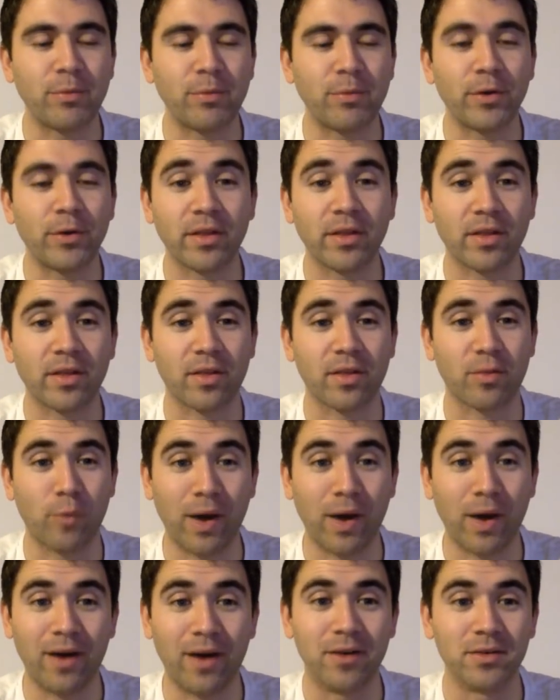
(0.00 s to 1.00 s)
points as
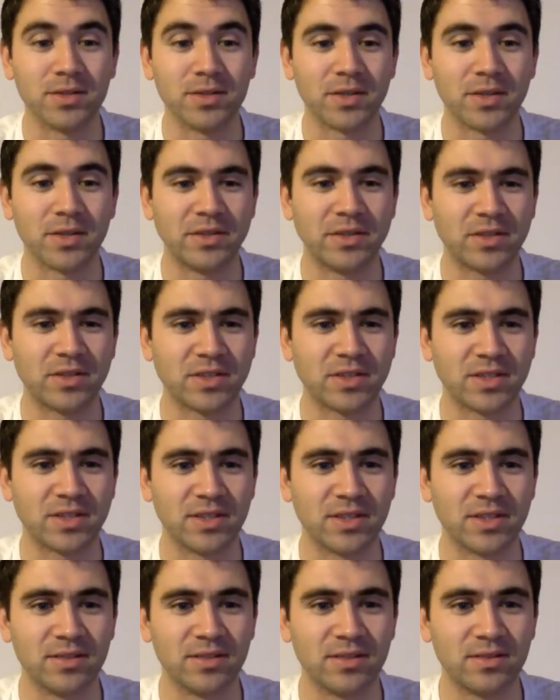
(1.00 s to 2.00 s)
well. So interesting.